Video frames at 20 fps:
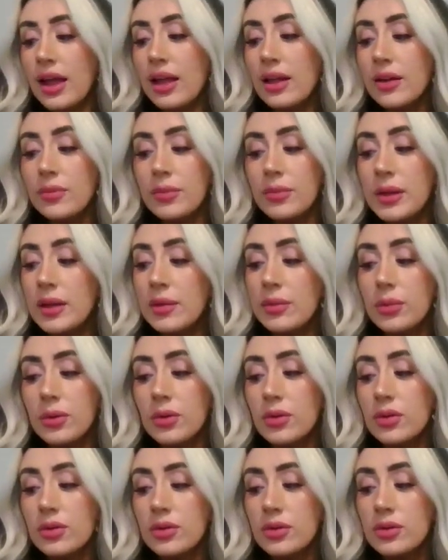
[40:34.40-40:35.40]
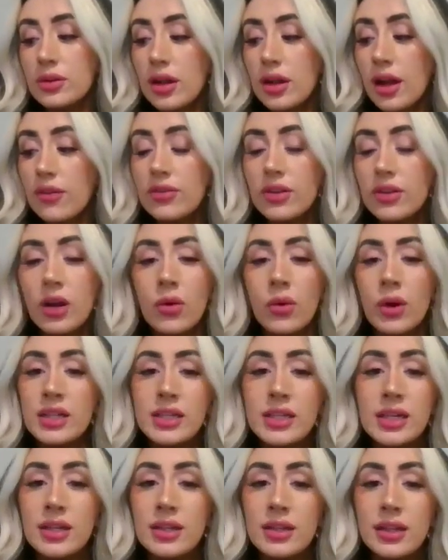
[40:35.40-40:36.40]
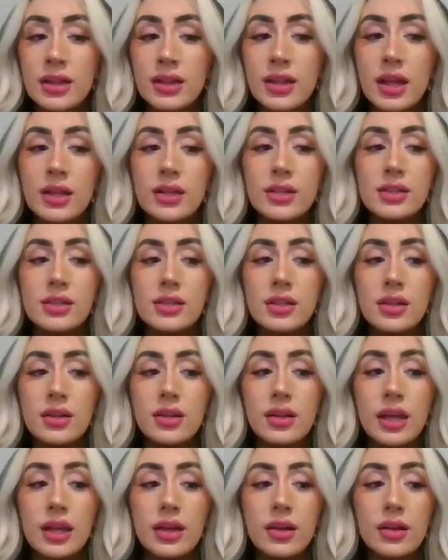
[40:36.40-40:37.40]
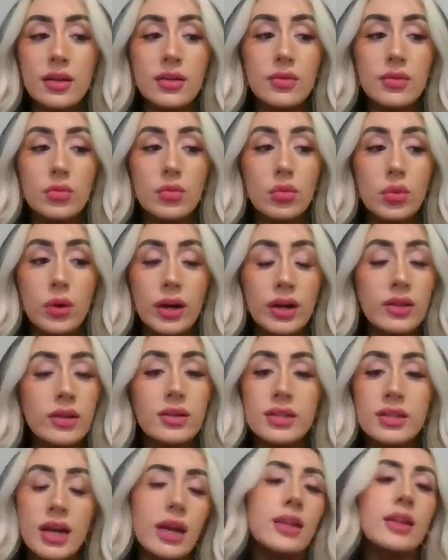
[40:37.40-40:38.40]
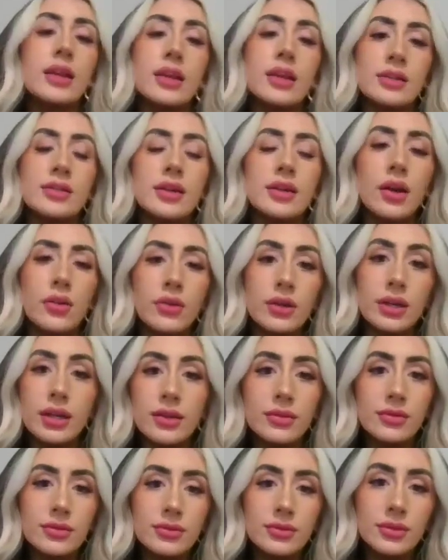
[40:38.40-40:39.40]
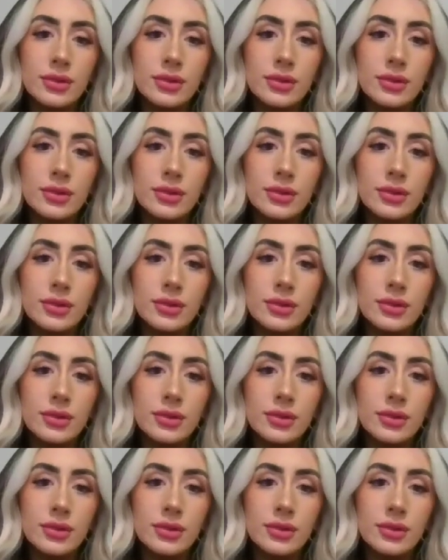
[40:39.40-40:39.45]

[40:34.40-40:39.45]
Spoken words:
And people have no idea that that's like where their tithing is going,